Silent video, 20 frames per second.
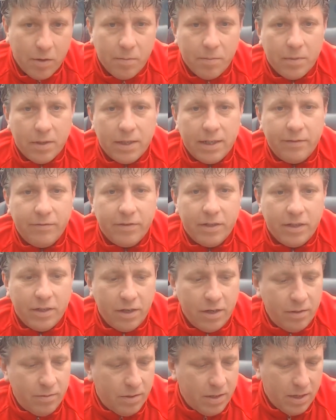and if they
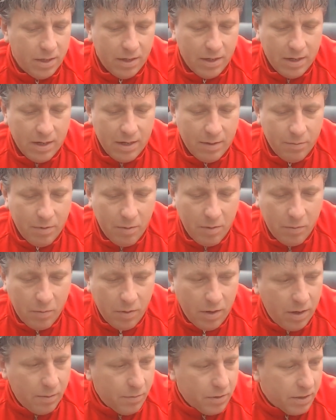do, probably
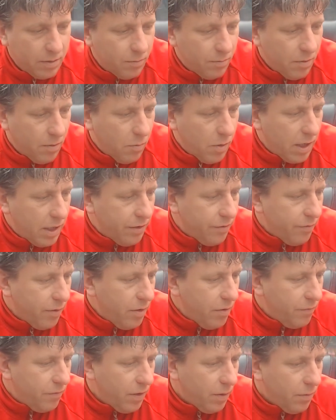work my way through a
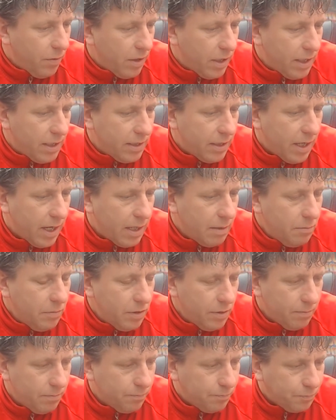few of these games.
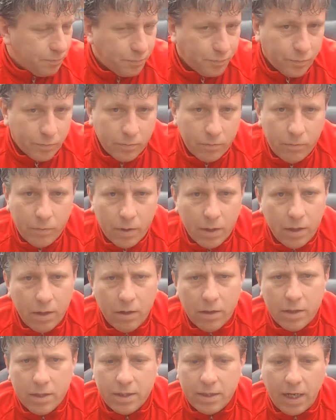Like
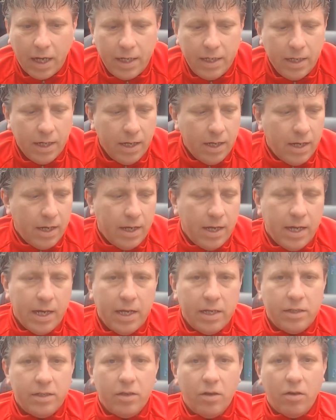I say,
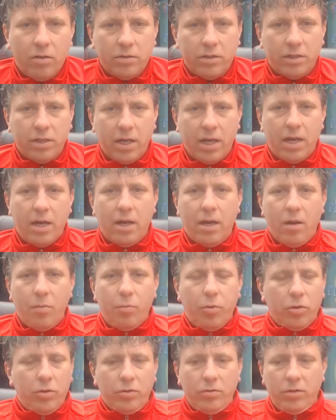it's not a
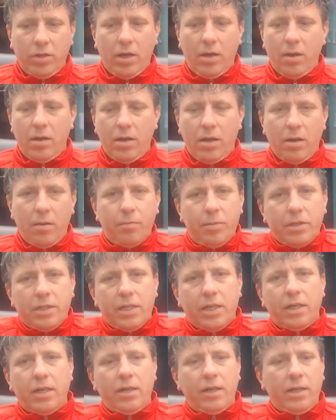bundle that I
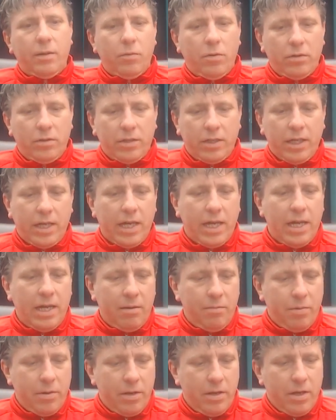particularly want to keep.
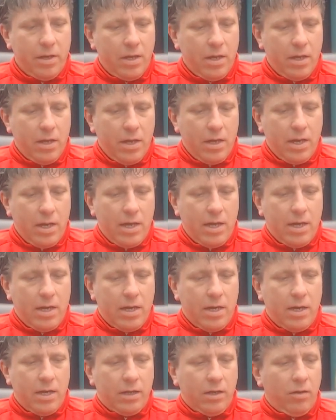
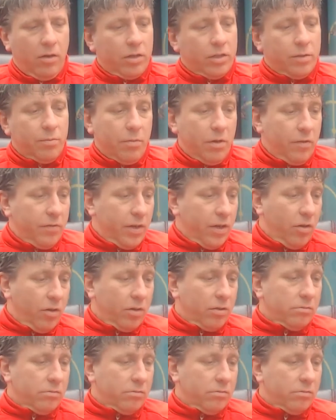I'd like to move it on